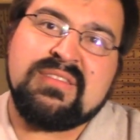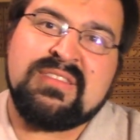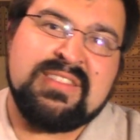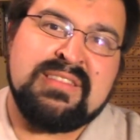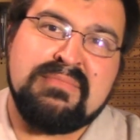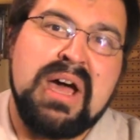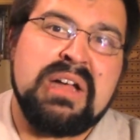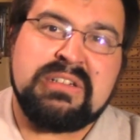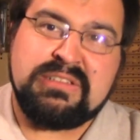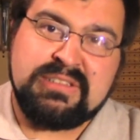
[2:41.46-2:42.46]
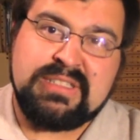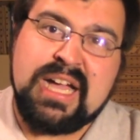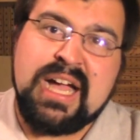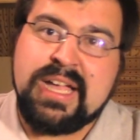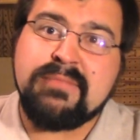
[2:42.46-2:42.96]
to the modern
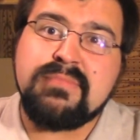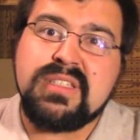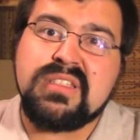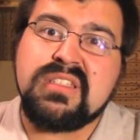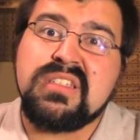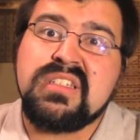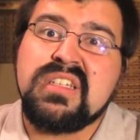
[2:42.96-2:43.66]
times